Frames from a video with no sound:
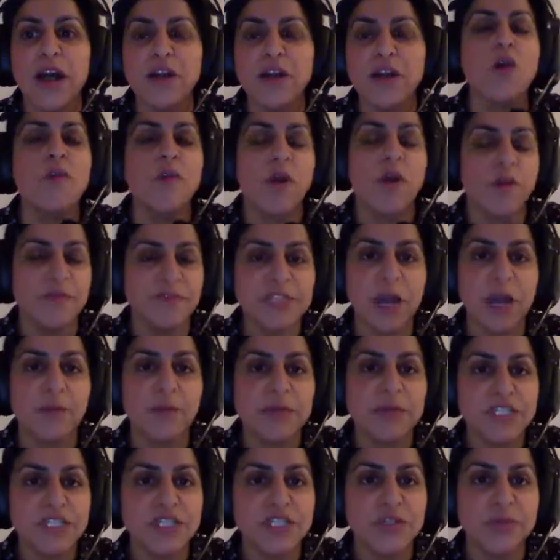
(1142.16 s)
uh, I, I, was, I,
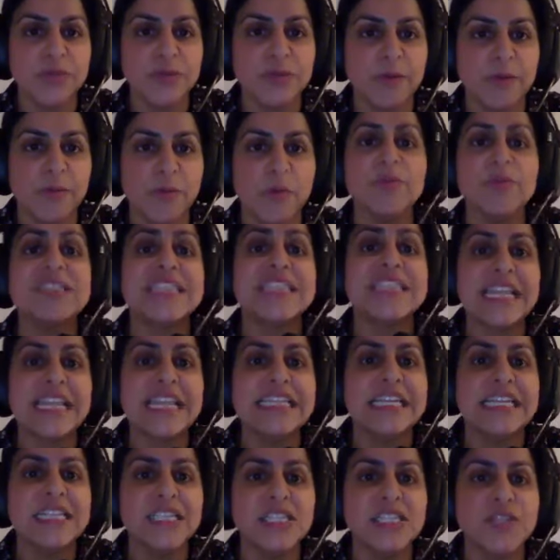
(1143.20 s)
went to what was then
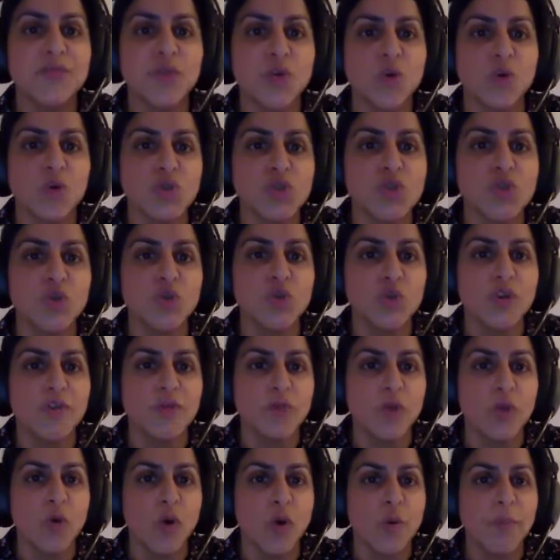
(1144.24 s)
the inns of court school of
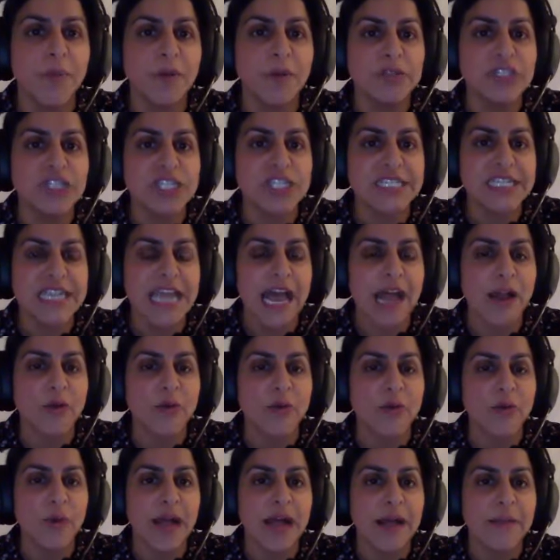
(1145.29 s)
law but which is
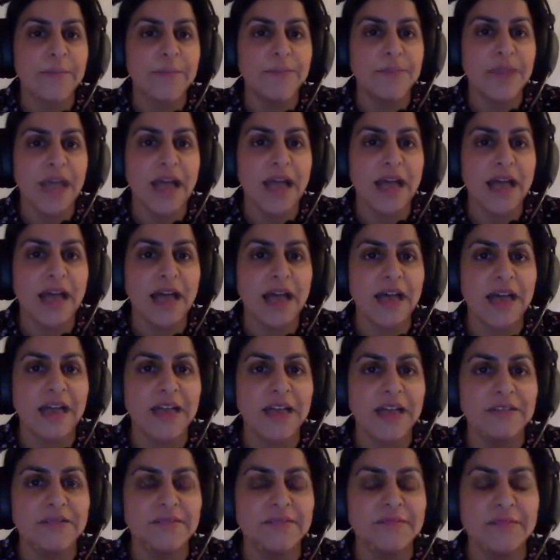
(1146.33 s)
now um, uh,
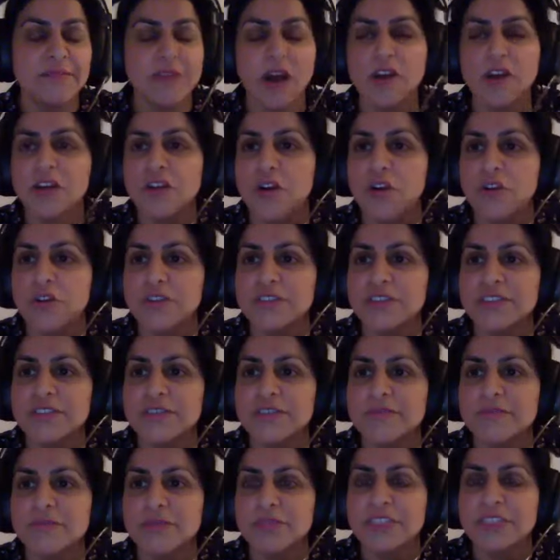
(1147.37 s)
God,
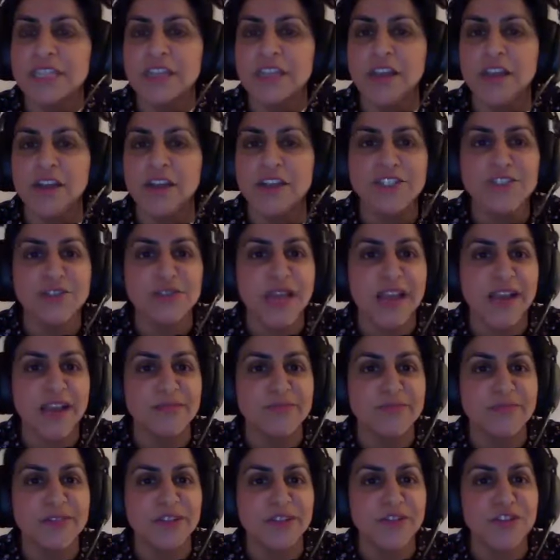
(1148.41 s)
what's it nine to
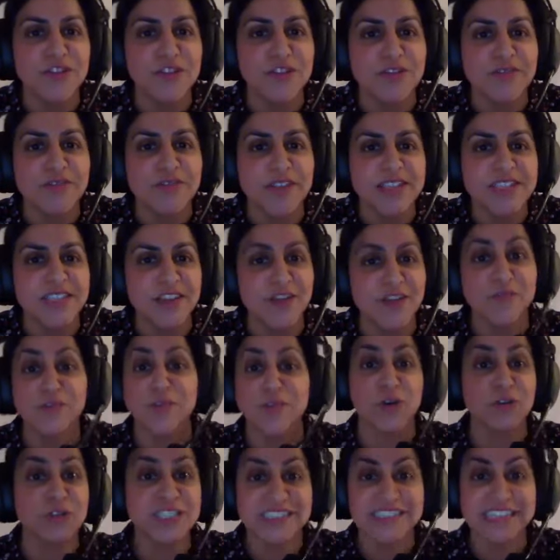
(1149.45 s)
now? Another university, I've
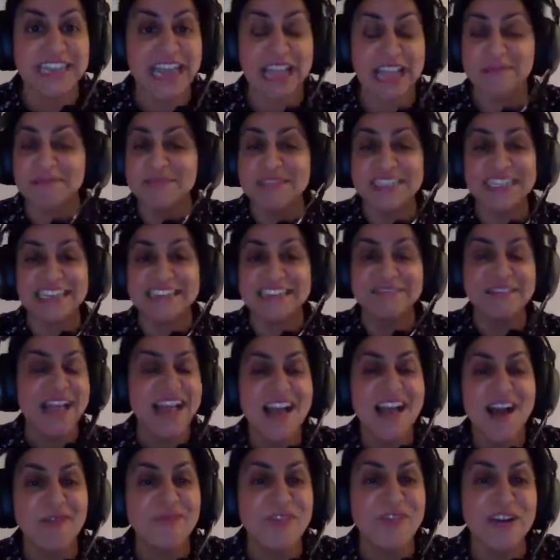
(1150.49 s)
forgotten the name. See,
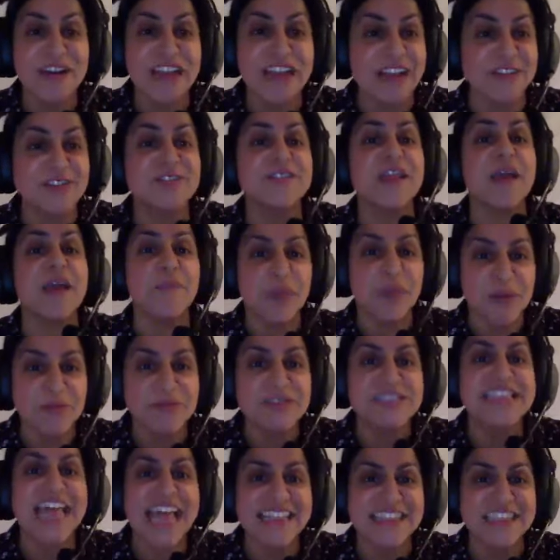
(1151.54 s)
I'm very out of date, but it
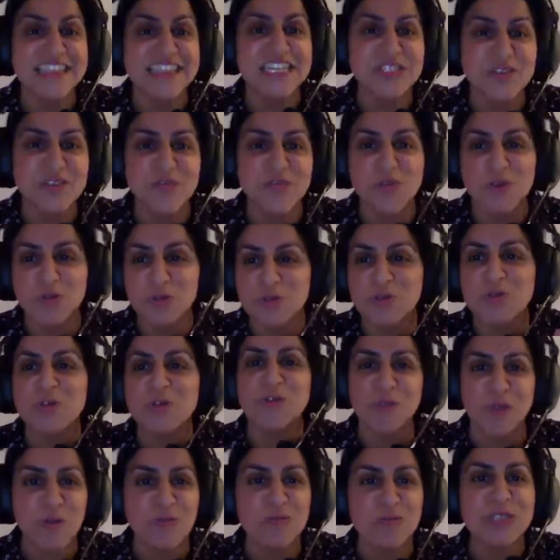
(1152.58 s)
was then the Inns Court School
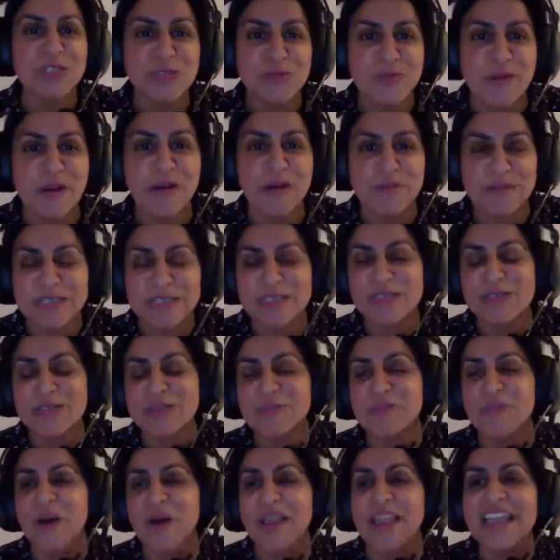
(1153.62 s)
of Law, which is where I went to
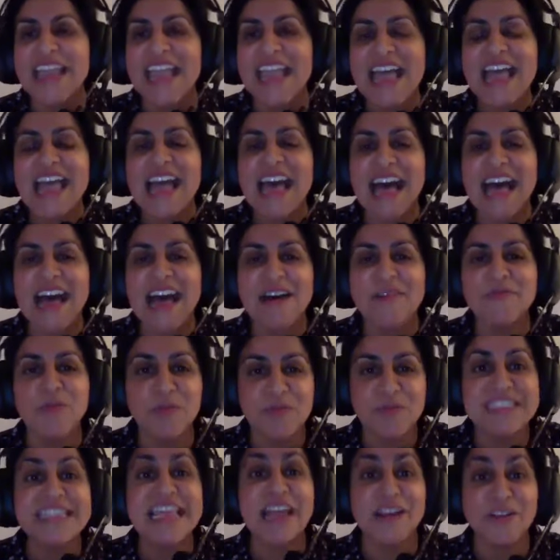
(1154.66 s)
do my uh, what
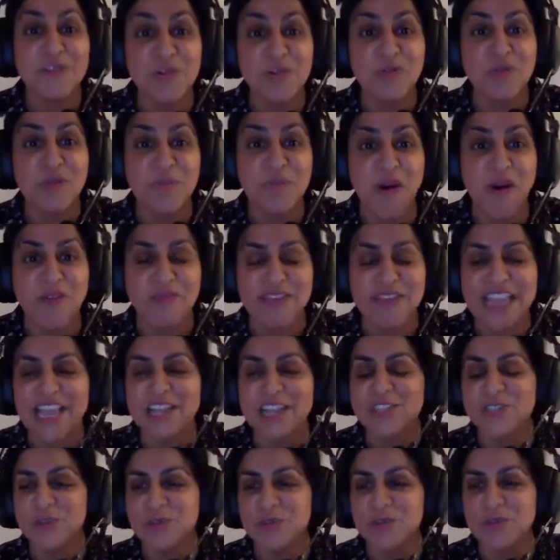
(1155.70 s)
was then called the bar
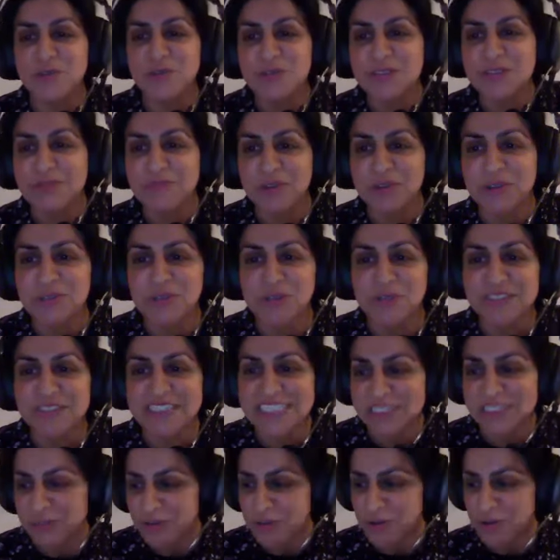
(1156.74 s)
vocational course. I'm not sure if
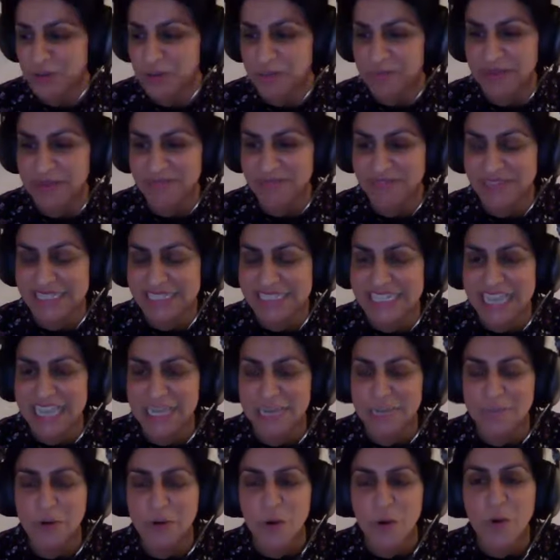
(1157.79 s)
it's still called the BVC
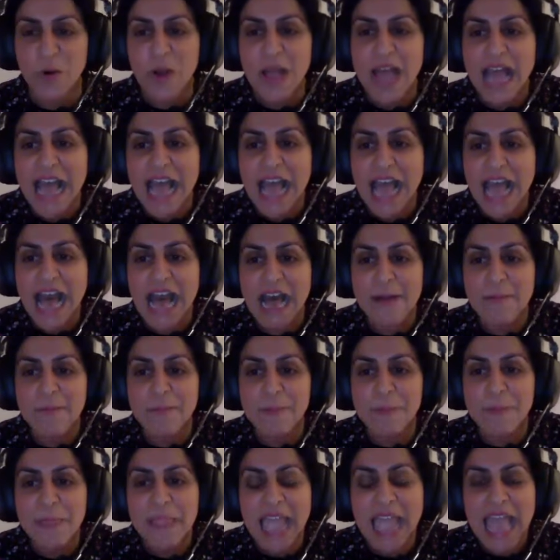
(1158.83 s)
anymore.
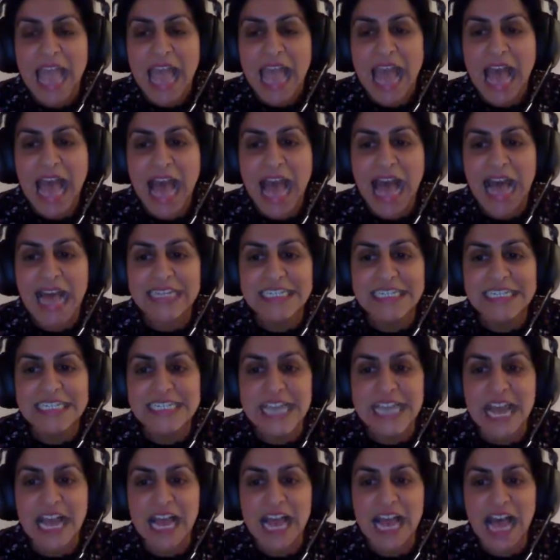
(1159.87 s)
Um, and
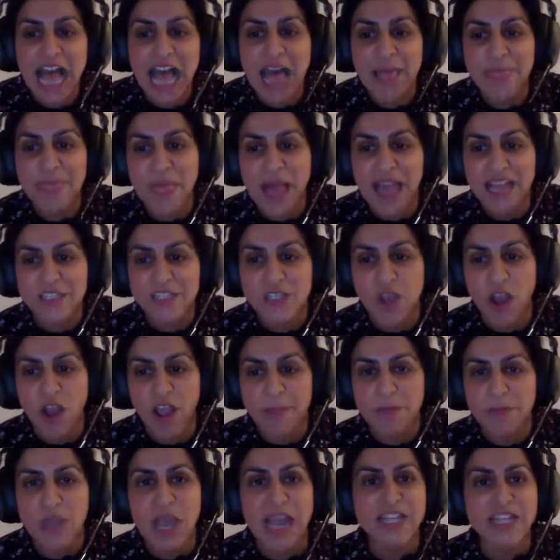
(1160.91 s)
uh, at that
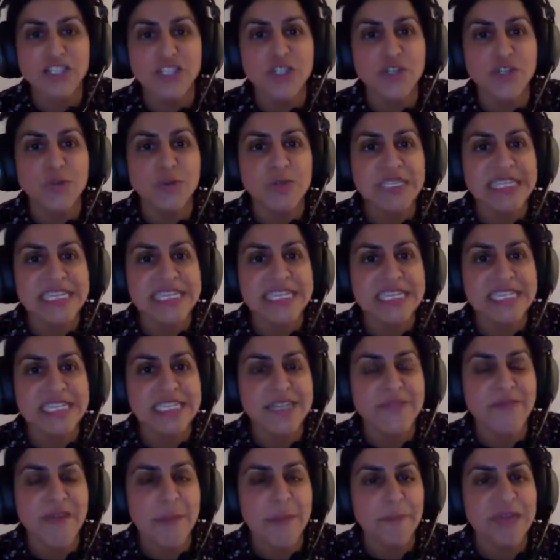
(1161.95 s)
time, you had two
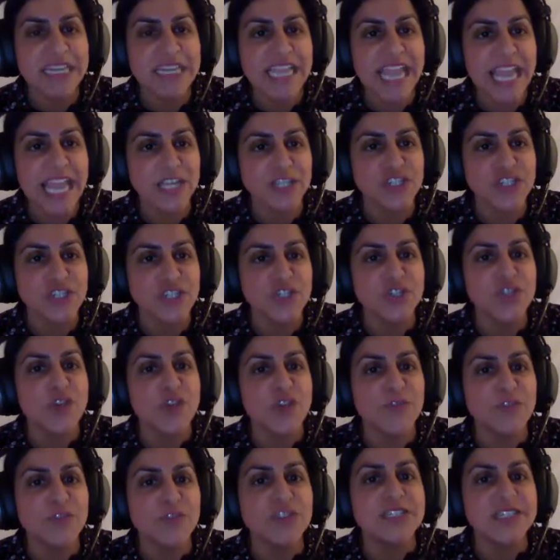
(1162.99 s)
seasons of application. So
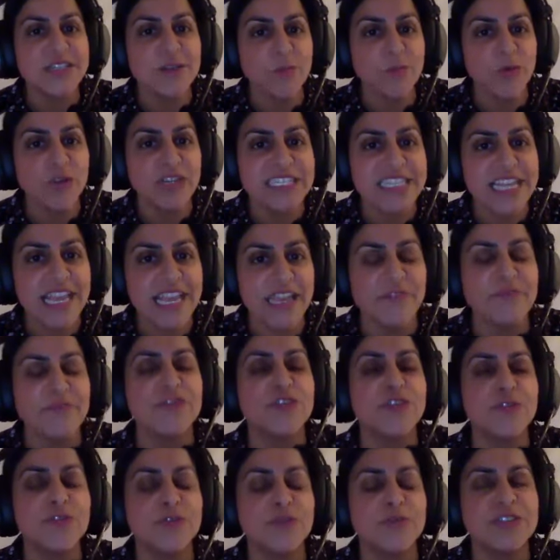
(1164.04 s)
if you didn't want to take, if
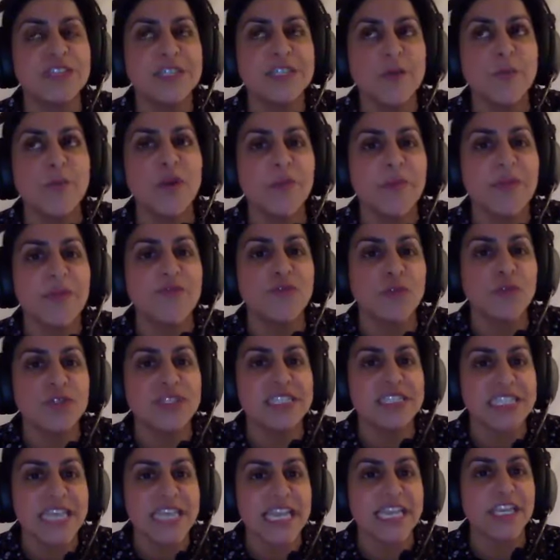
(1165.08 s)
you didn't want to be forced
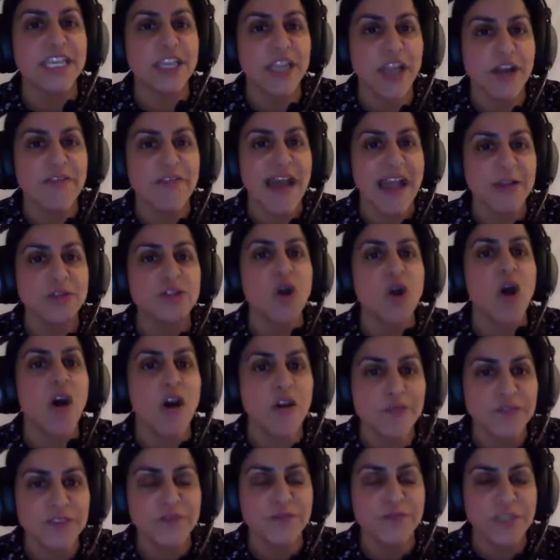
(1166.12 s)
to take a year out
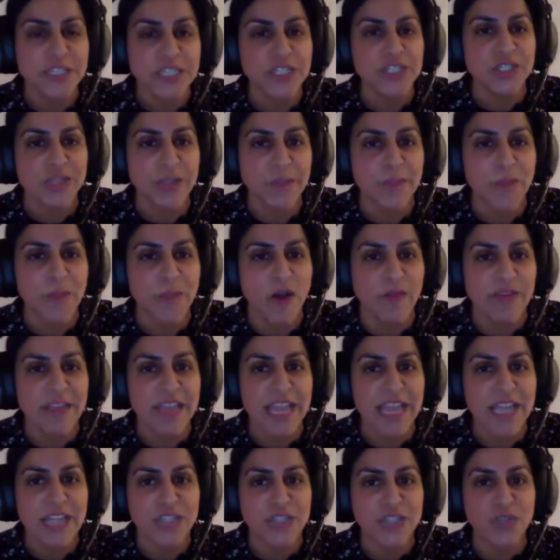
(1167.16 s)
after finishing the bar
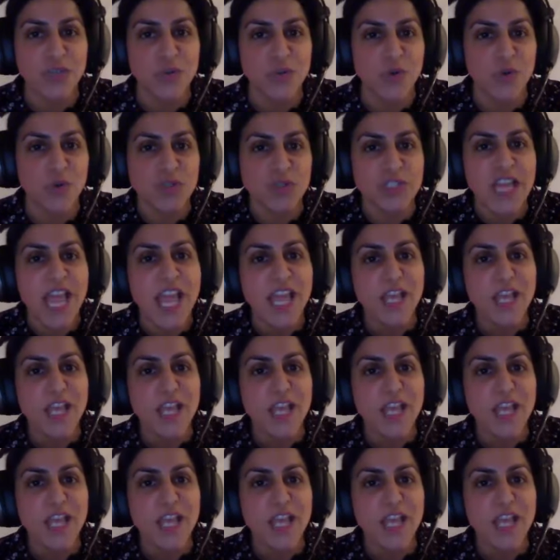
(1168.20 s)
vocational course,